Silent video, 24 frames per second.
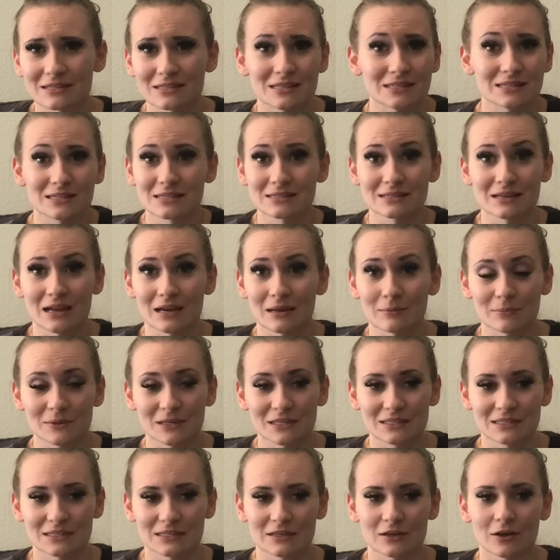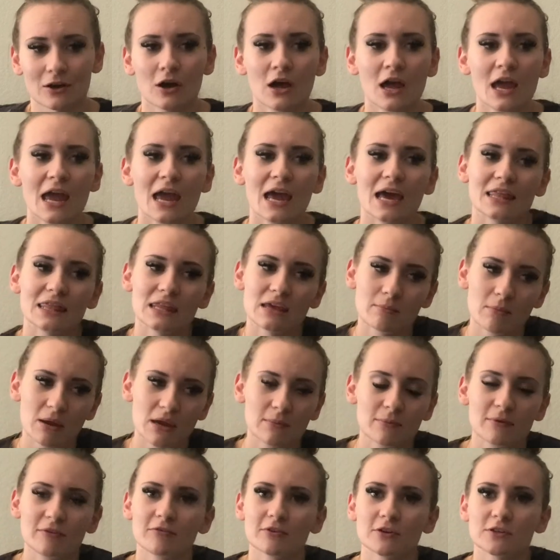This is not a big deal. And they make
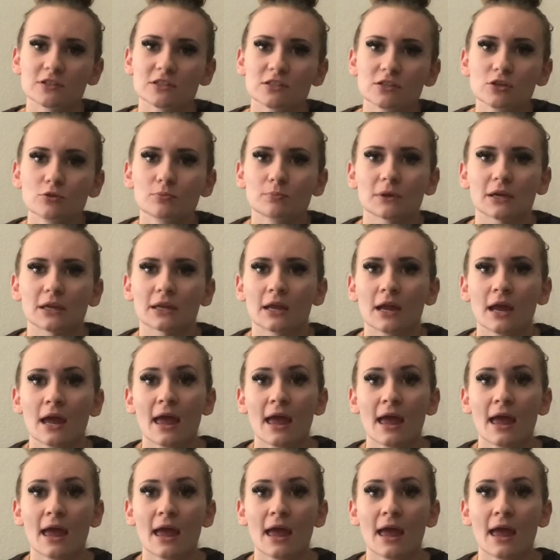me feel stupid.